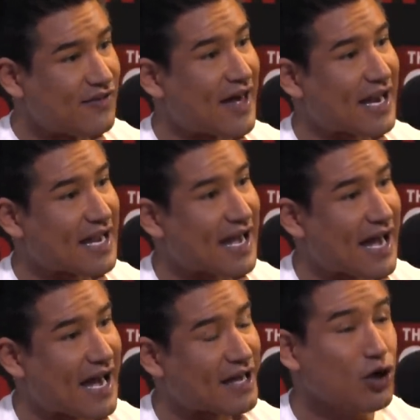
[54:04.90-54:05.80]
that he
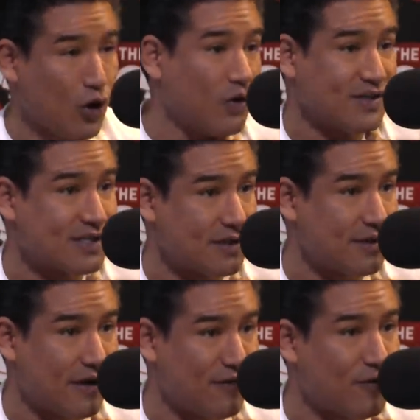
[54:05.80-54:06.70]
had. You know, because
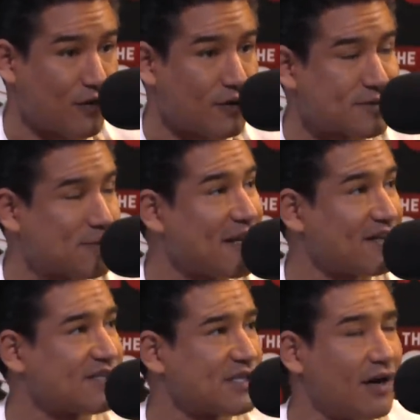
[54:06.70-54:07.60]
yeah. you've heard him speak
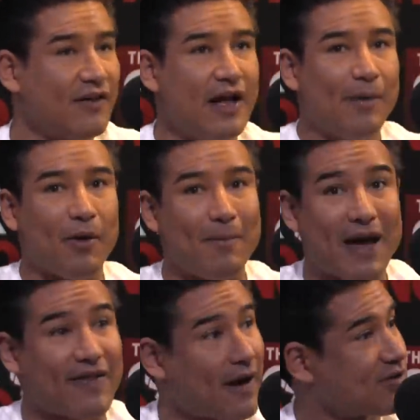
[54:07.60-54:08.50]
and stuff. But
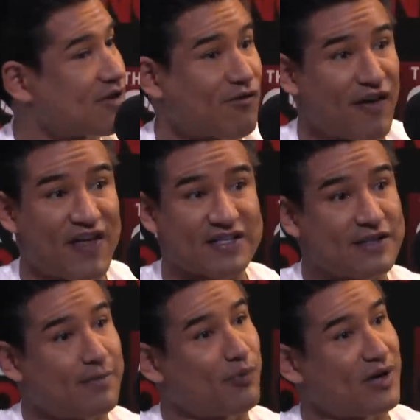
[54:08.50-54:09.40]
man, that was a that's an
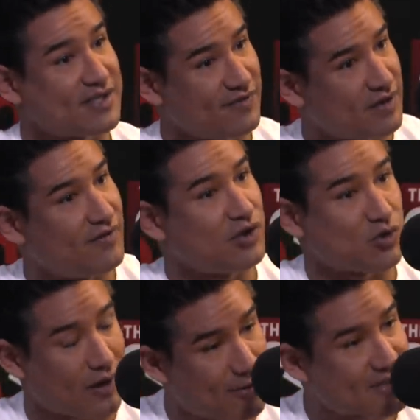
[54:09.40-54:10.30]
impressive
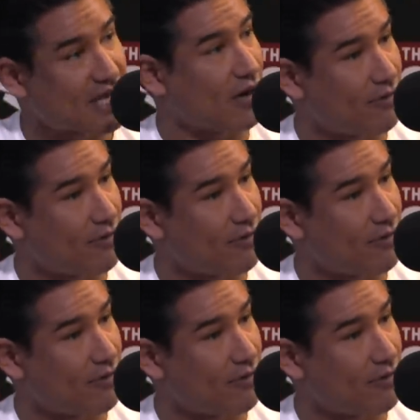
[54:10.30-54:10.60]
individual. I and was he like, seems